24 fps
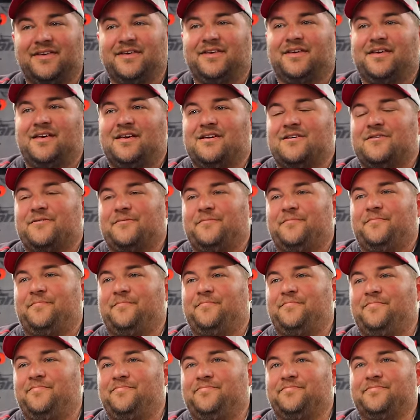where would you point
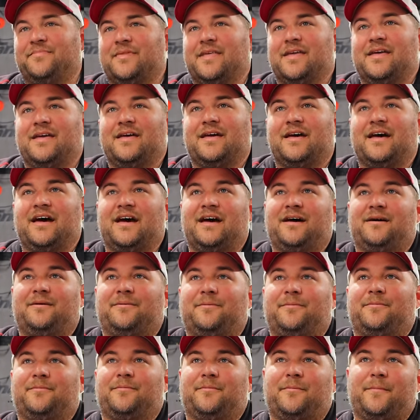him at?
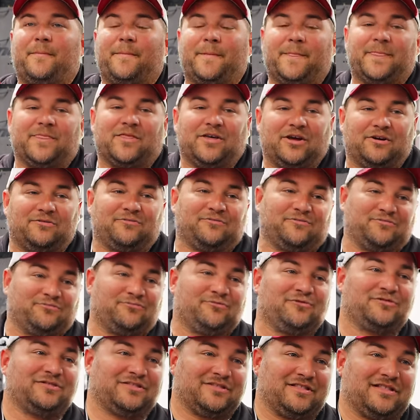I, I
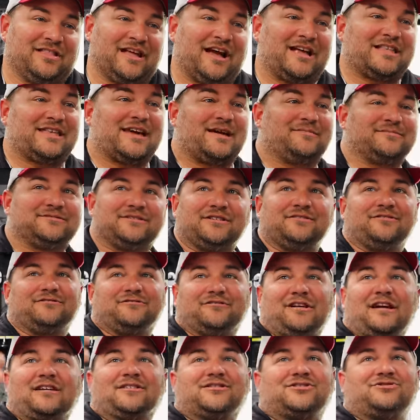well, a lot of times either like